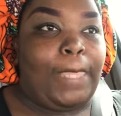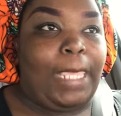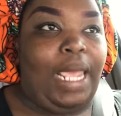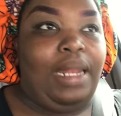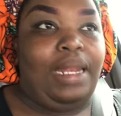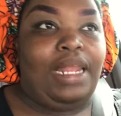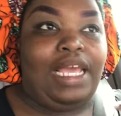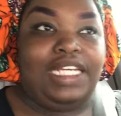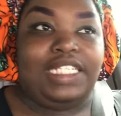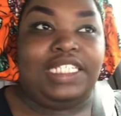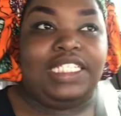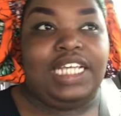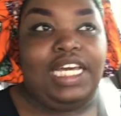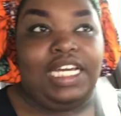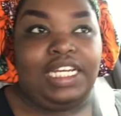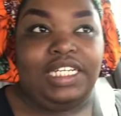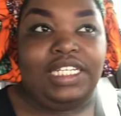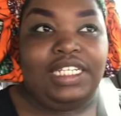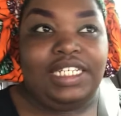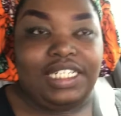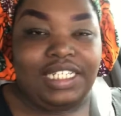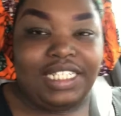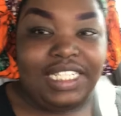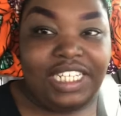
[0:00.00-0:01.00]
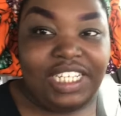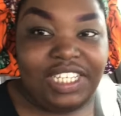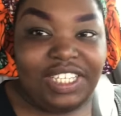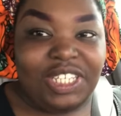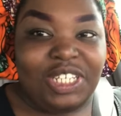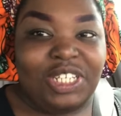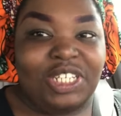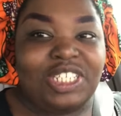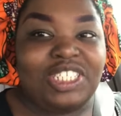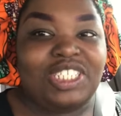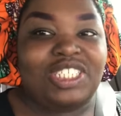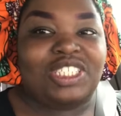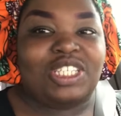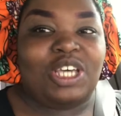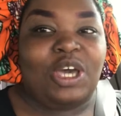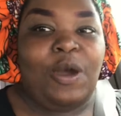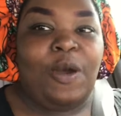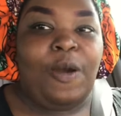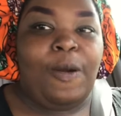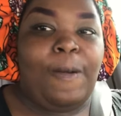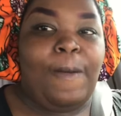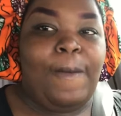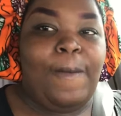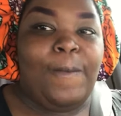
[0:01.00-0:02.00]
and that's not good neither.
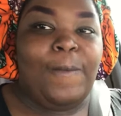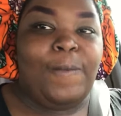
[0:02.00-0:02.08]
So